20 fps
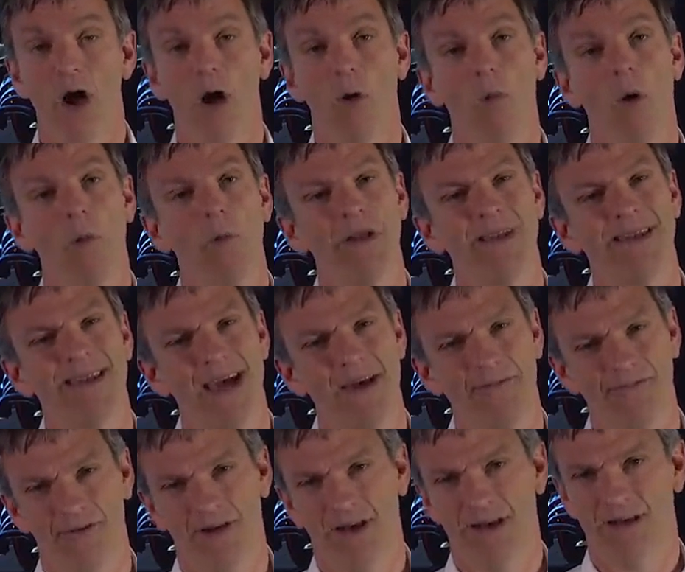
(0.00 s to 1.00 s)
And what we
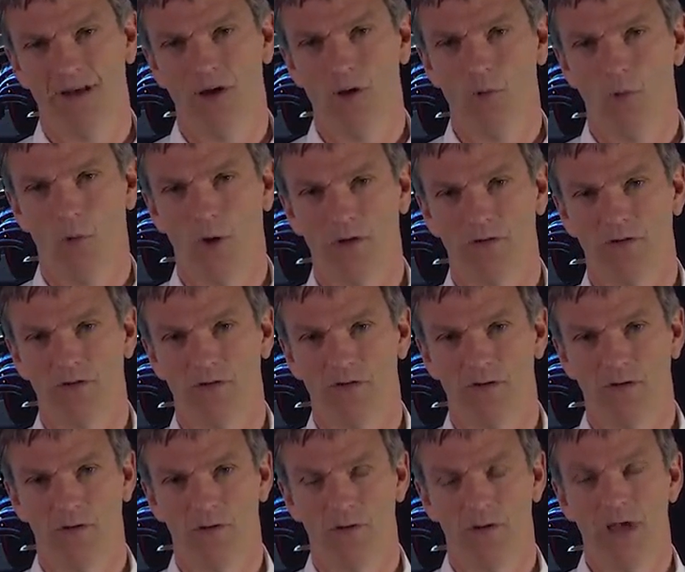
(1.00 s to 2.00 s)
definitely don't want to
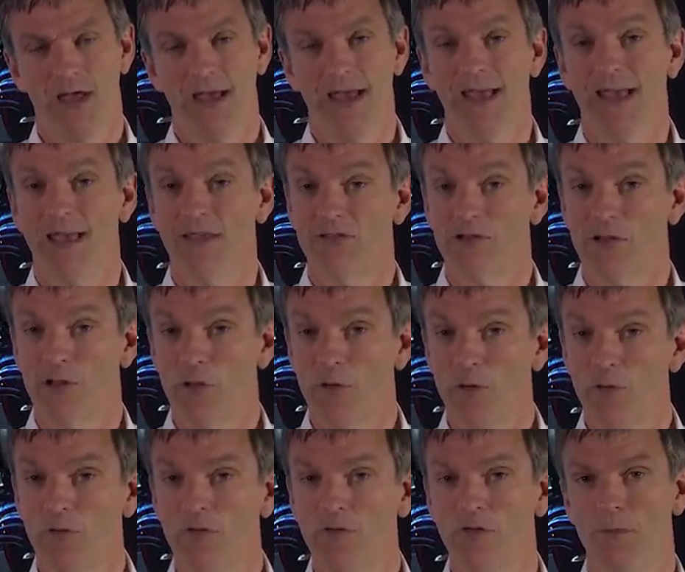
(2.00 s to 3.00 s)
do is
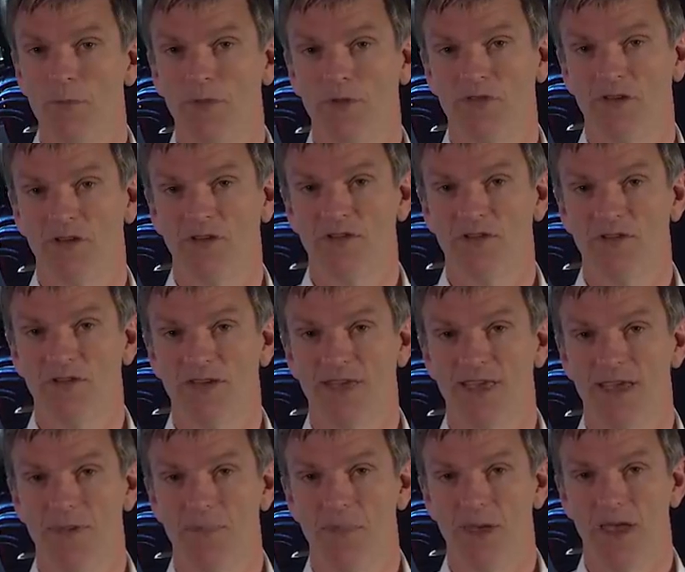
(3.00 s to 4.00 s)
lose the position to
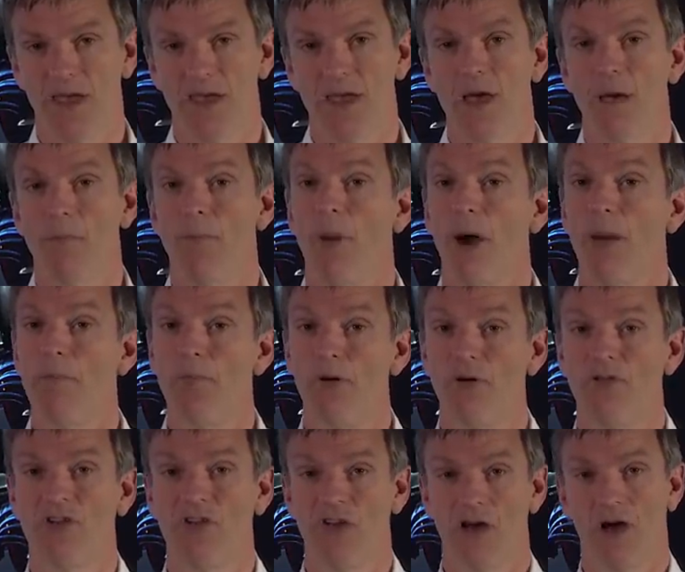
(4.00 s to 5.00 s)
Kimi by
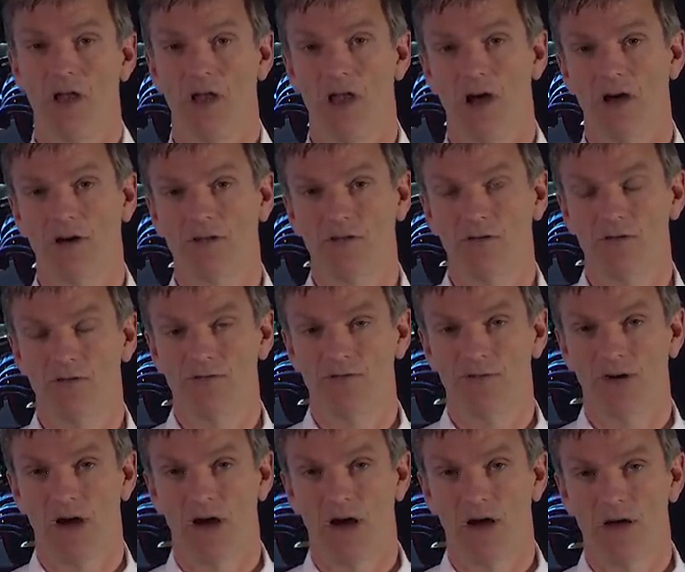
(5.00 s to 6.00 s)
pushing our luck too
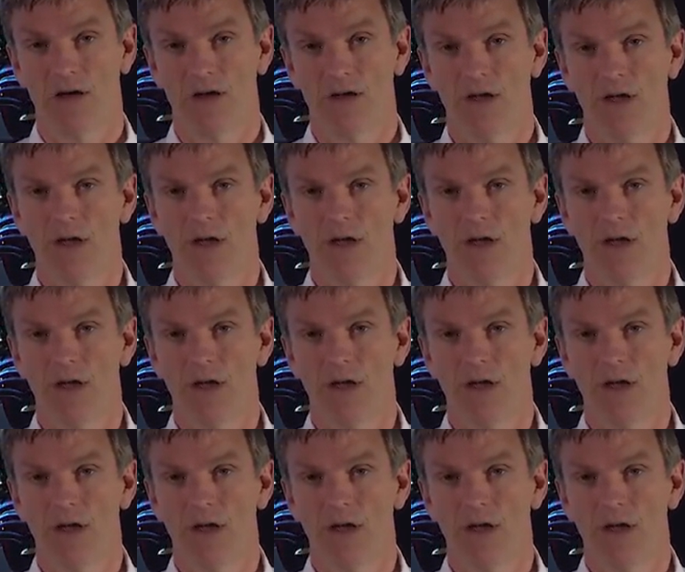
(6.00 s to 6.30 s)
far.